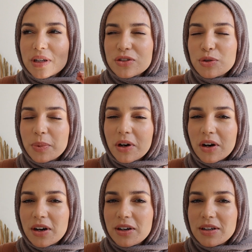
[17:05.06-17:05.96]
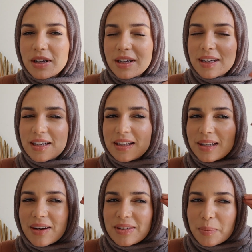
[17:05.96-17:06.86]
super hard,
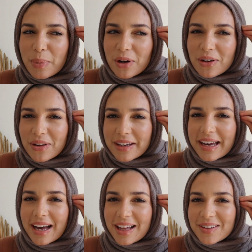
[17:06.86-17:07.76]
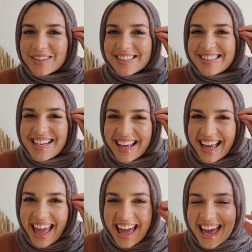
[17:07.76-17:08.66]
you have to burn all the calories.
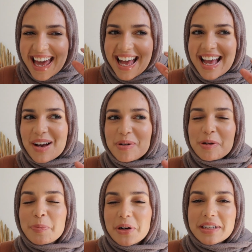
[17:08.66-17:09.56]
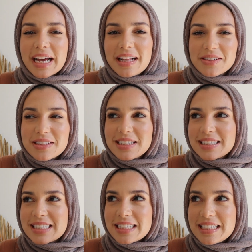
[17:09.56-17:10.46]
And when you burn calories, you
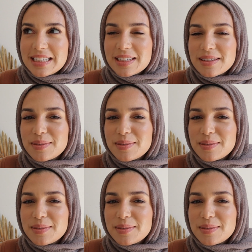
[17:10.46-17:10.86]
need to eat.